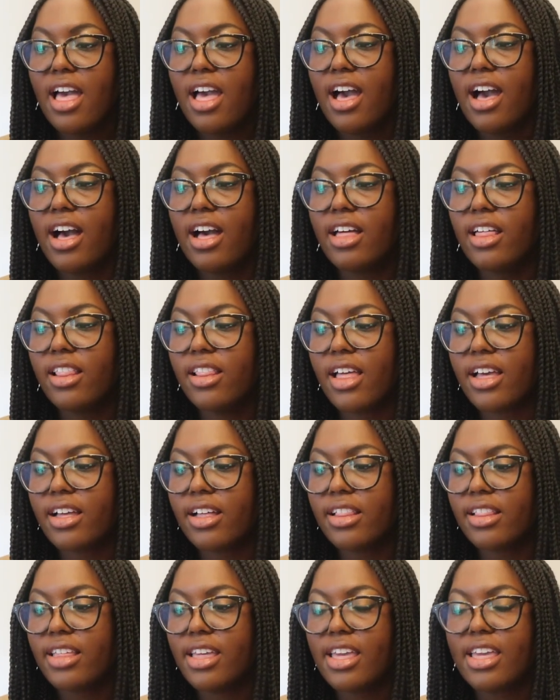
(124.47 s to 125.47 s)
Uh,
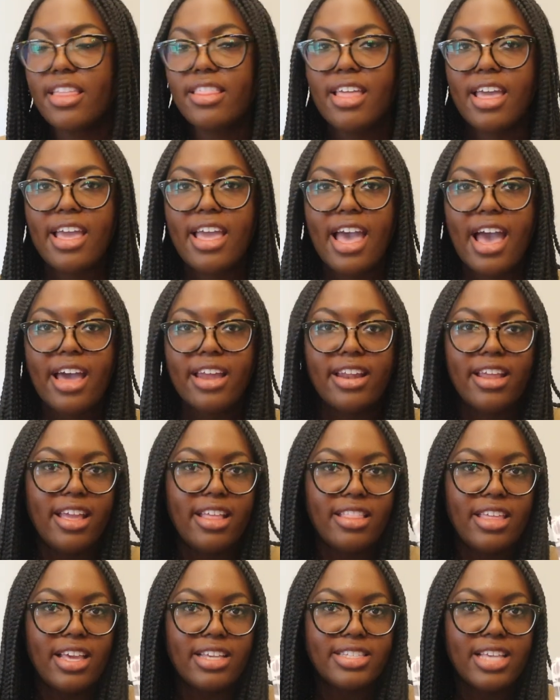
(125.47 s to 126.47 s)
luckily, they had it in
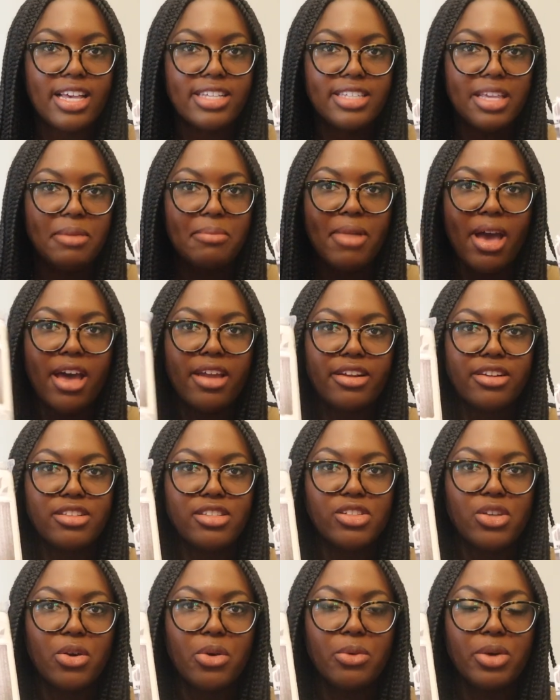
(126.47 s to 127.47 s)
the exact same pattern,
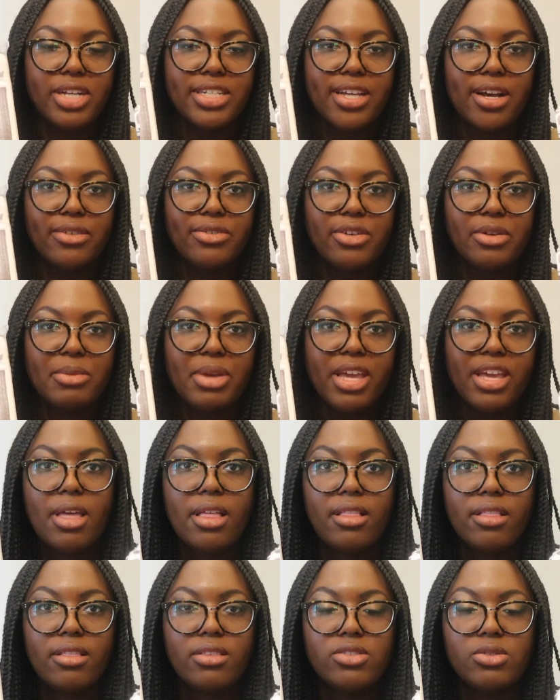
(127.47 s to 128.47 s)
so it worked out for
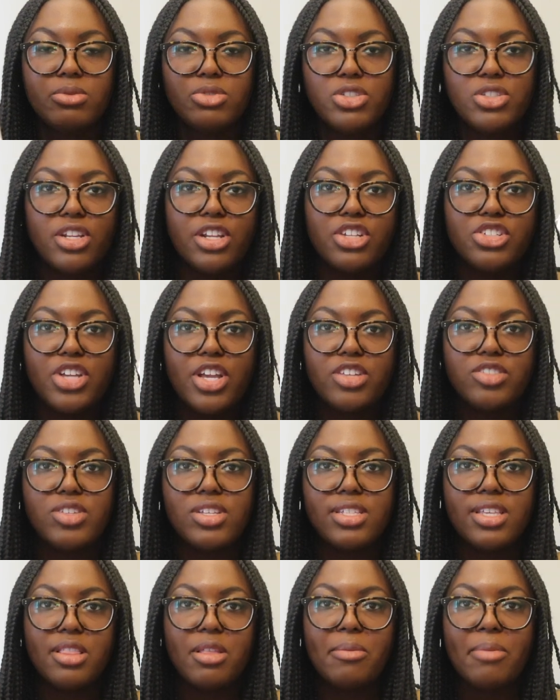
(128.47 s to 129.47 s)
me. So I'm just gonna change
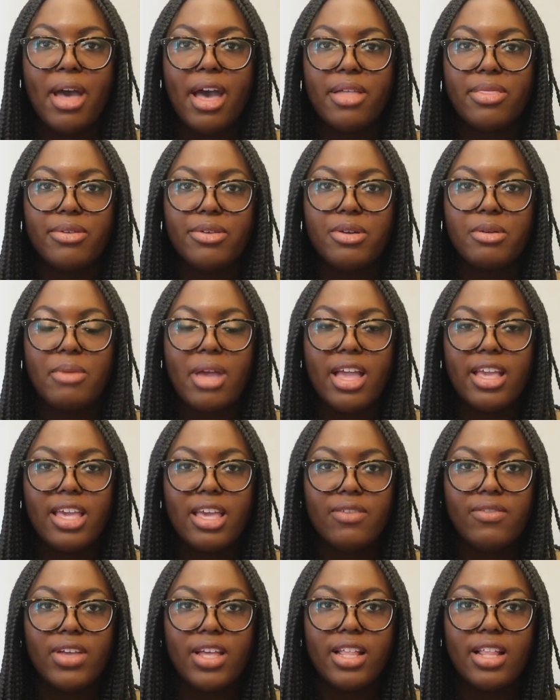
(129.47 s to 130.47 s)
these in the bathroom and
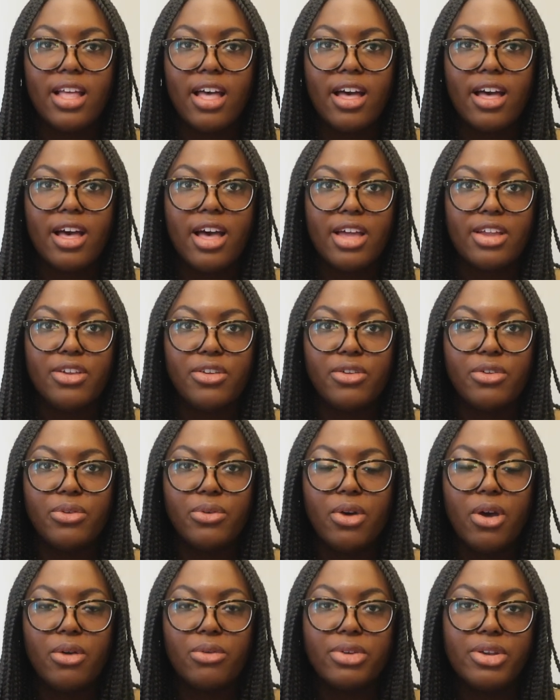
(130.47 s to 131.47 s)
give it uh, a
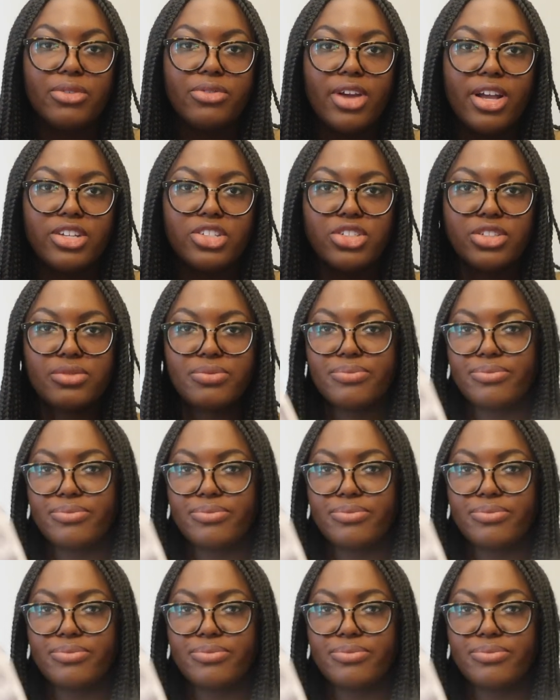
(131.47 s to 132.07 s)
new refresh.